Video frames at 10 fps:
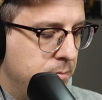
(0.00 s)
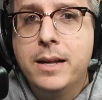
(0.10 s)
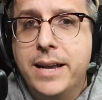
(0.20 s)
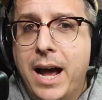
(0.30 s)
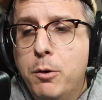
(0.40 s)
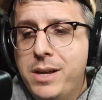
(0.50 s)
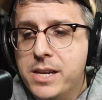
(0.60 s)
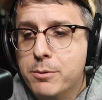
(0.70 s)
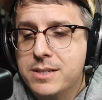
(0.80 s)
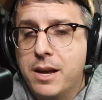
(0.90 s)
Now
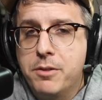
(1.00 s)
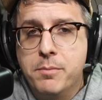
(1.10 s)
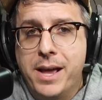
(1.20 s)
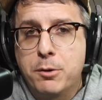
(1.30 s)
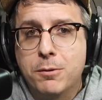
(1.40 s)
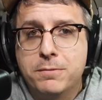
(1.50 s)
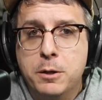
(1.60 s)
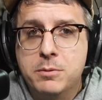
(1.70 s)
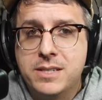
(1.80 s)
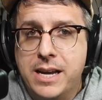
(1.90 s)
here is how the
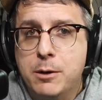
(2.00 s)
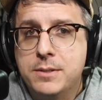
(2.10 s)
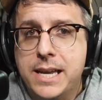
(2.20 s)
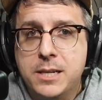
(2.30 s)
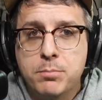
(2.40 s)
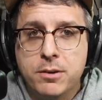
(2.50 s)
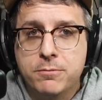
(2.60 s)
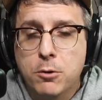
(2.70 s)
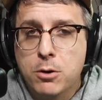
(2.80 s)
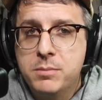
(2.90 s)
microphone sounds and
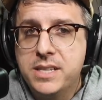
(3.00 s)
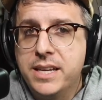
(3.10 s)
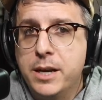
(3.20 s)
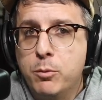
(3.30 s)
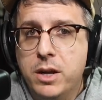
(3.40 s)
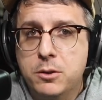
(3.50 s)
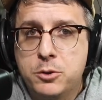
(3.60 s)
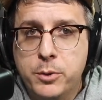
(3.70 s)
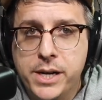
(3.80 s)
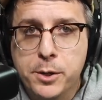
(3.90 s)
performs in a
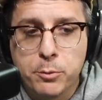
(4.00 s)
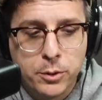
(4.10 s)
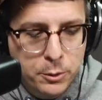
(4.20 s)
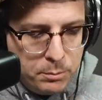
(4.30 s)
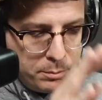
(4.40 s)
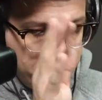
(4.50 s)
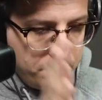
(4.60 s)
well-treated room.